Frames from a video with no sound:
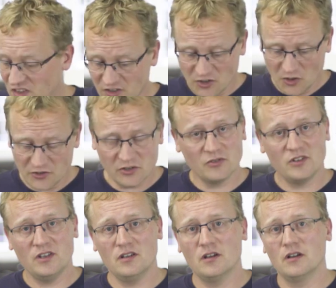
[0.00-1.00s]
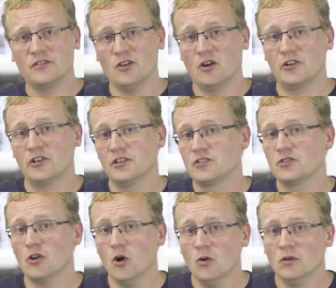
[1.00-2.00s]
There's also the uh, the Oculus
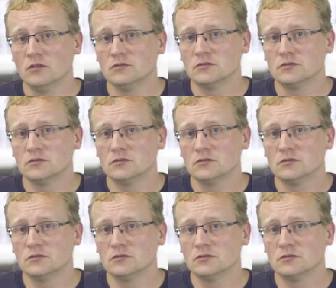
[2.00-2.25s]
Go.